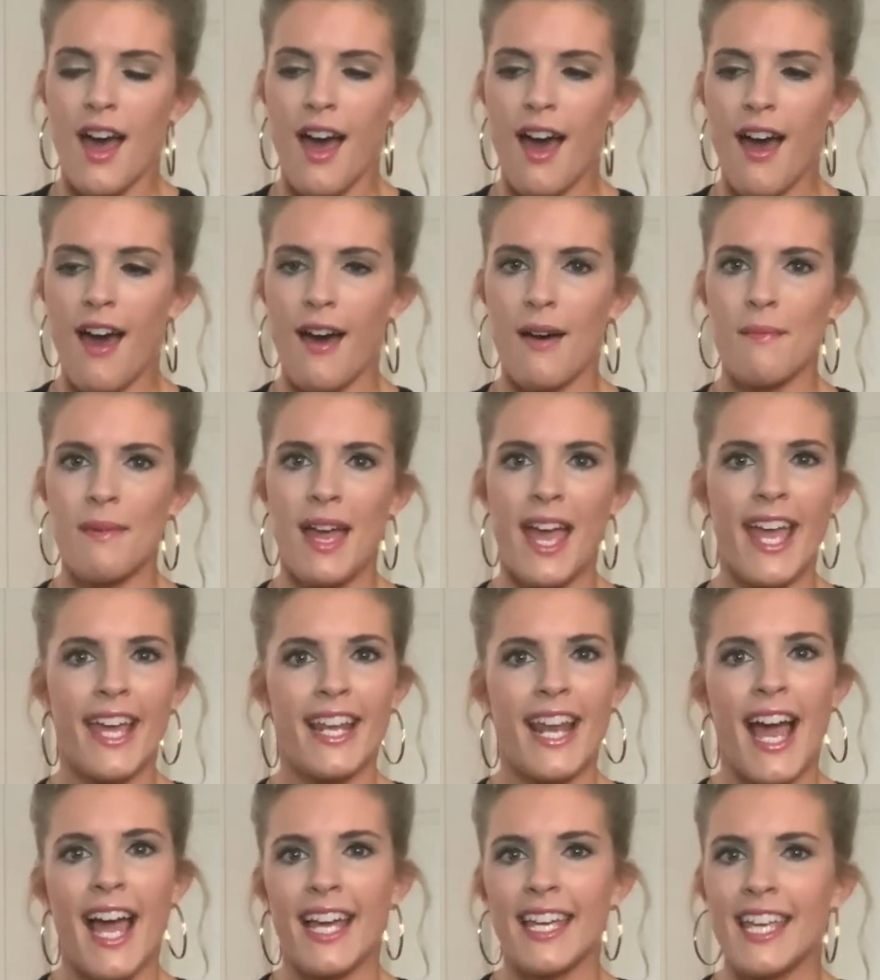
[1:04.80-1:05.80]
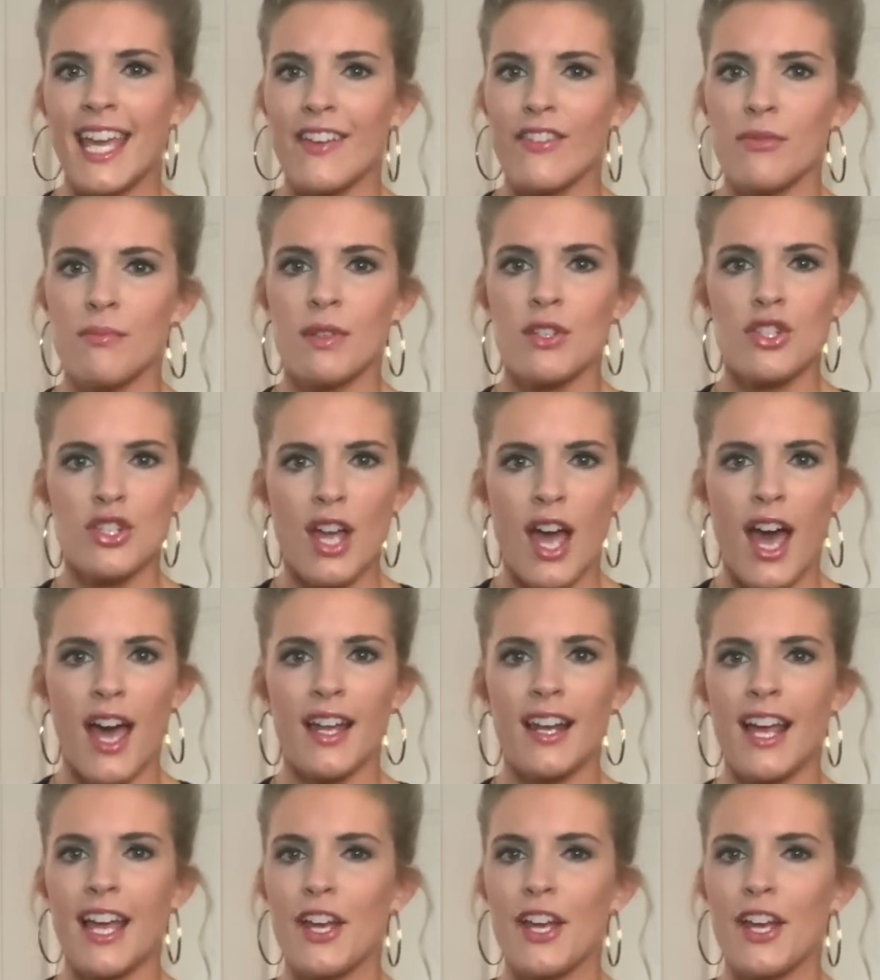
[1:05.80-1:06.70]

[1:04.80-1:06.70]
Um, and I gave them a shot.